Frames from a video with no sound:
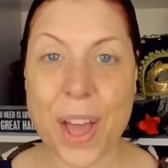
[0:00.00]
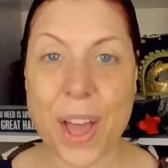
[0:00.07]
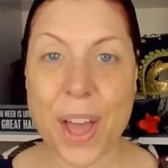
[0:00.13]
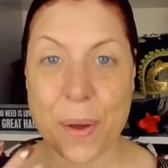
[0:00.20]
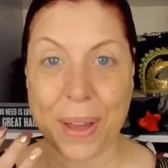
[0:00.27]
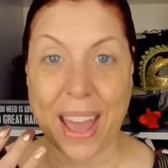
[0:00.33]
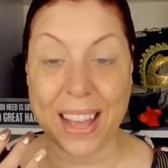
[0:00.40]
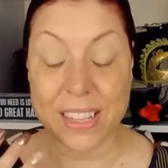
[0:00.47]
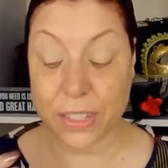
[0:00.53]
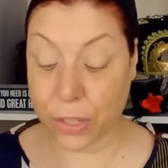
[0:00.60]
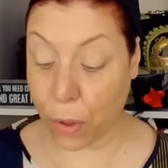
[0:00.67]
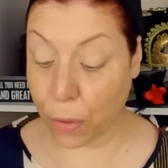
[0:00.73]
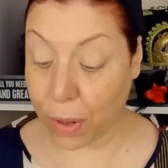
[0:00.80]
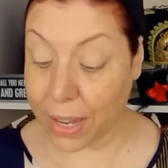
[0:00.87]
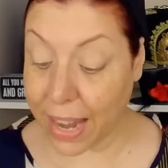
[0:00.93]
Okay,
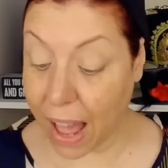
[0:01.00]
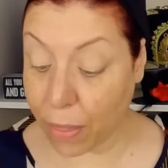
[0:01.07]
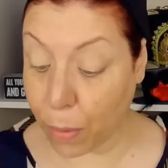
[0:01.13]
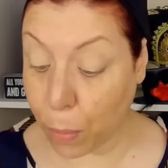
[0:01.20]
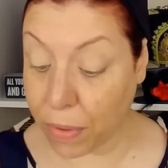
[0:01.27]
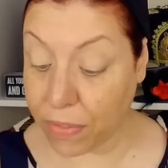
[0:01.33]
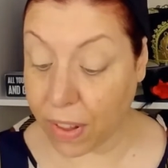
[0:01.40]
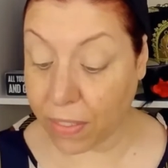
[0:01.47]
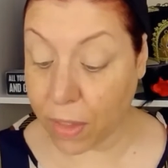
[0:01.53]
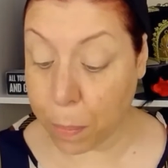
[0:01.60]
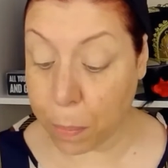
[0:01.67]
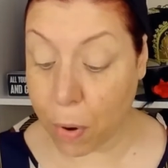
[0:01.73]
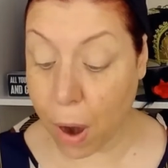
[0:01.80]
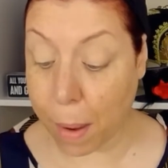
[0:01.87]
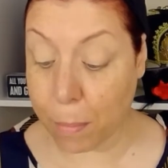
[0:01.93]
so now that we've done the
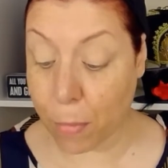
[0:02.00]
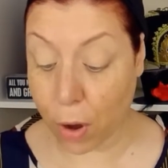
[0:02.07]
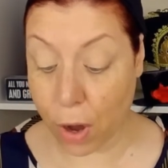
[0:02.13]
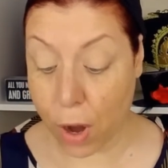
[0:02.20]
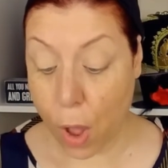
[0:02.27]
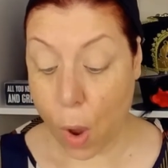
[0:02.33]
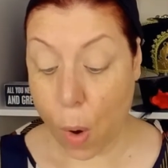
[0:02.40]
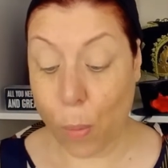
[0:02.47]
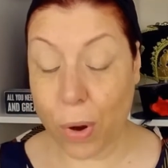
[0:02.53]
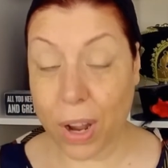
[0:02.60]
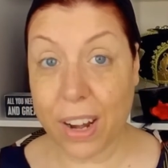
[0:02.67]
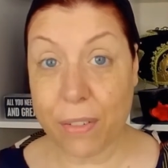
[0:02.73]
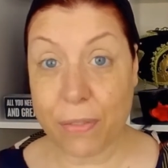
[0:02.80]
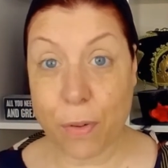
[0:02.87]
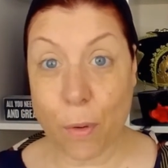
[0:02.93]
primer, we're
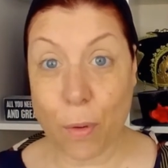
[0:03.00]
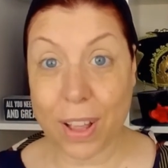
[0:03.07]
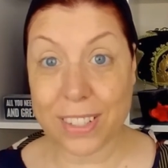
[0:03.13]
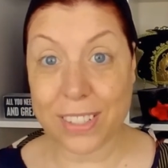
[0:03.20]
going to focus